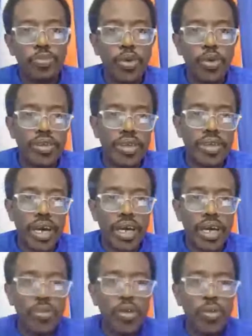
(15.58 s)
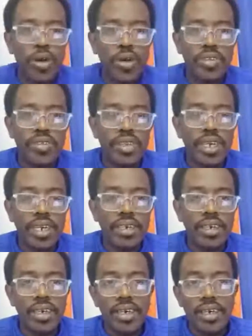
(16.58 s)
Boy, boy, boy, boy.
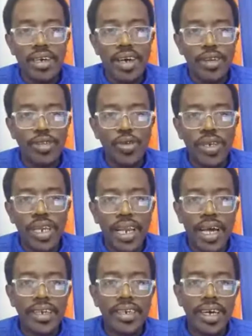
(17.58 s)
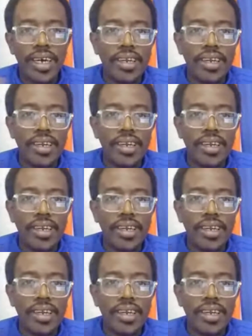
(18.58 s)
Me say I am sure sports,